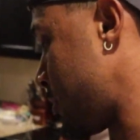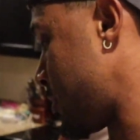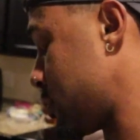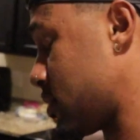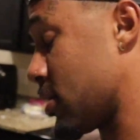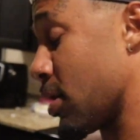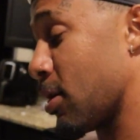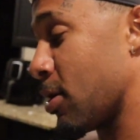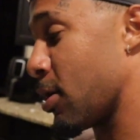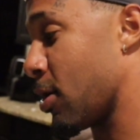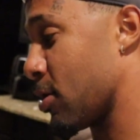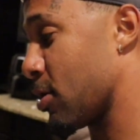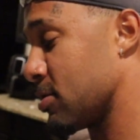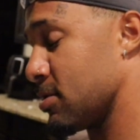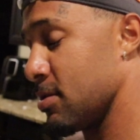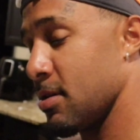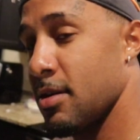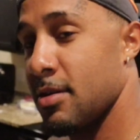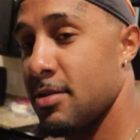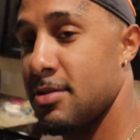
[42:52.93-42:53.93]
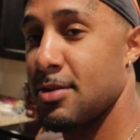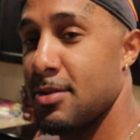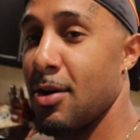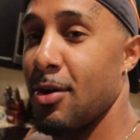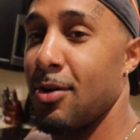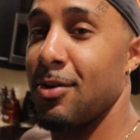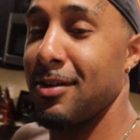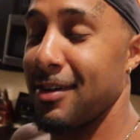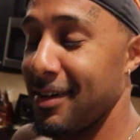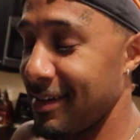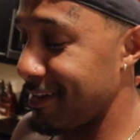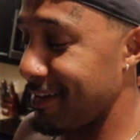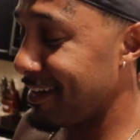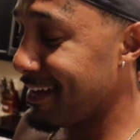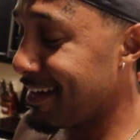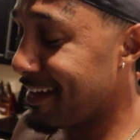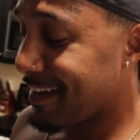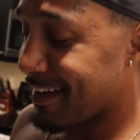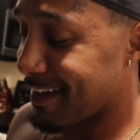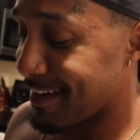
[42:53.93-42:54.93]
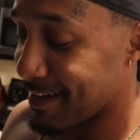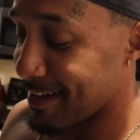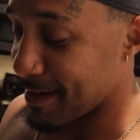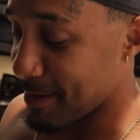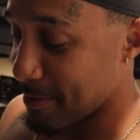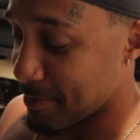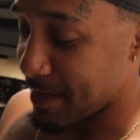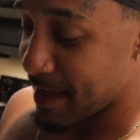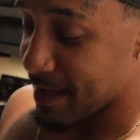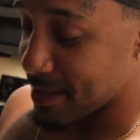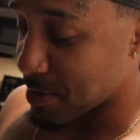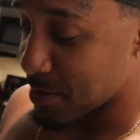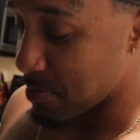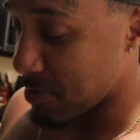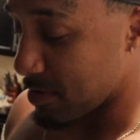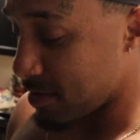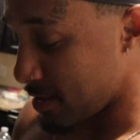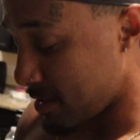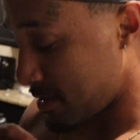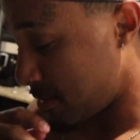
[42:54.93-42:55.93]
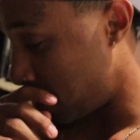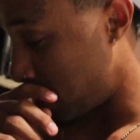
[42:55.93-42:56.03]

because our car's there. So that should be nice.